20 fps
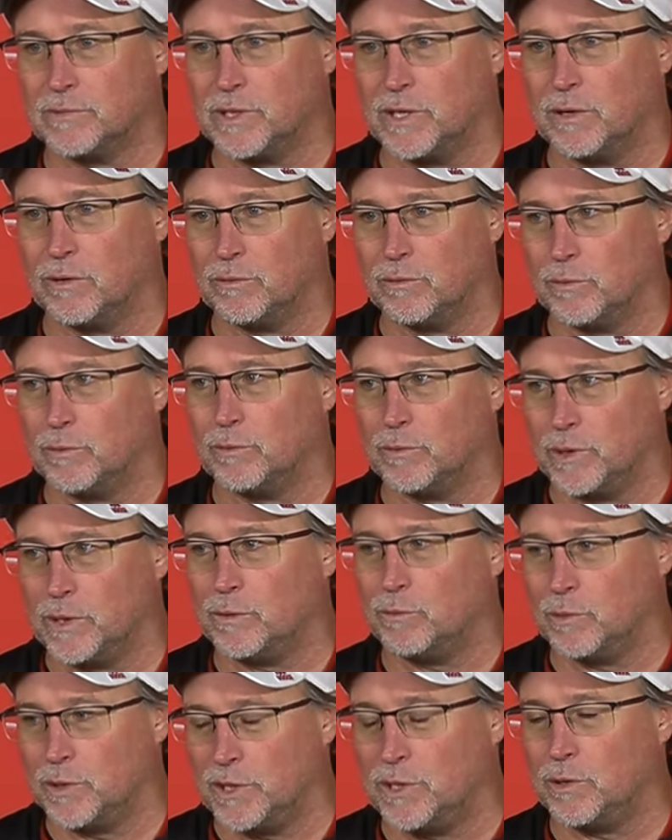You know,
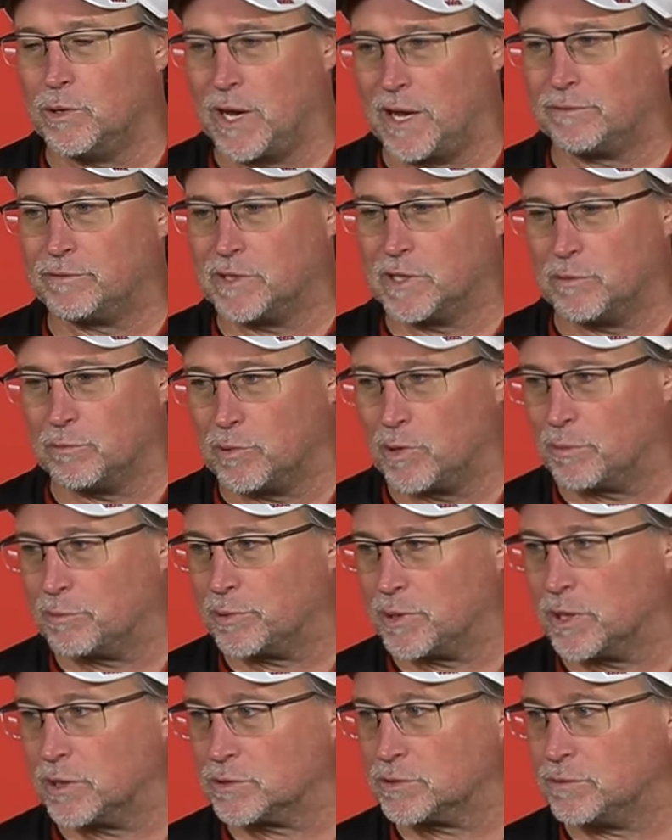we do have to get more
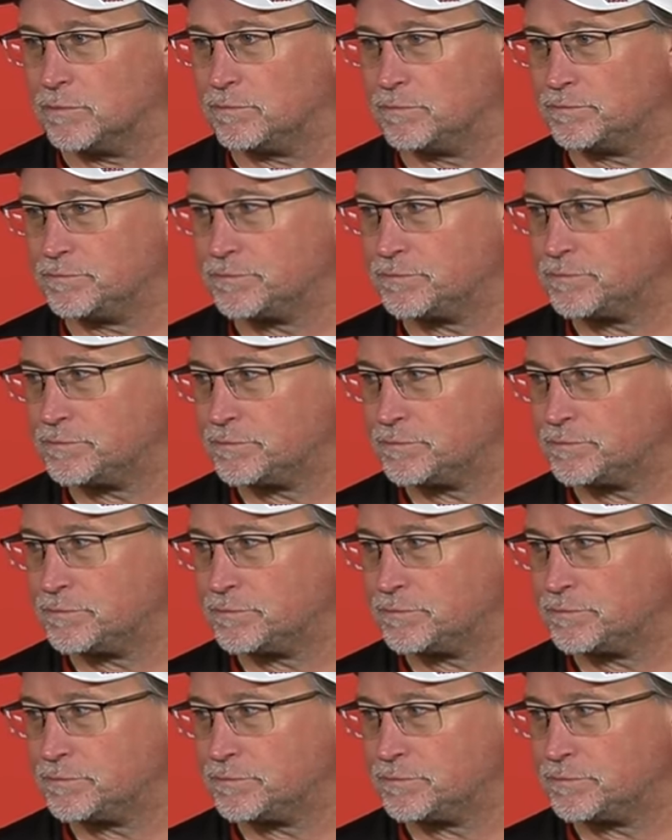production.